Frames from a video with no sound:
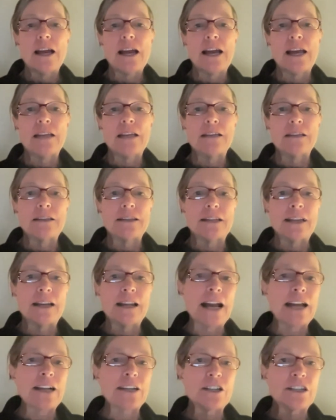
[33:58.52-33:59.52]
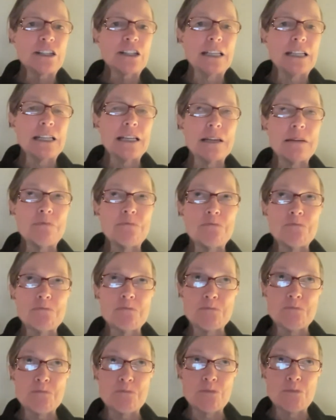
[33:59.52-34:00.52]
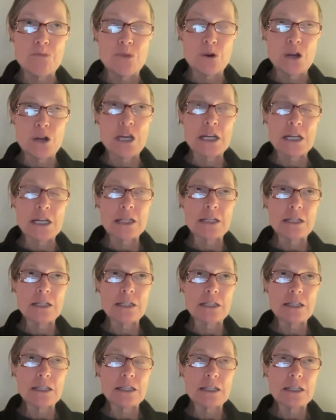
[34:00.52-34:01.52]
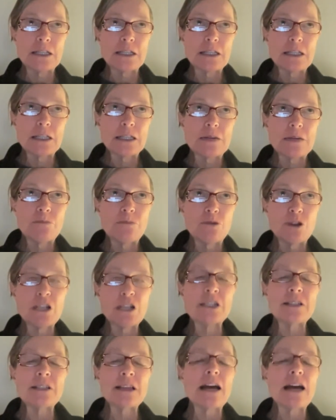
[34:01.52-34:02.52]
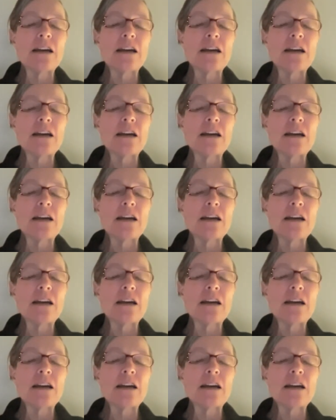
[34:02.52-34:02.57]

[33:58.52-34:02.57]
and it actually brings the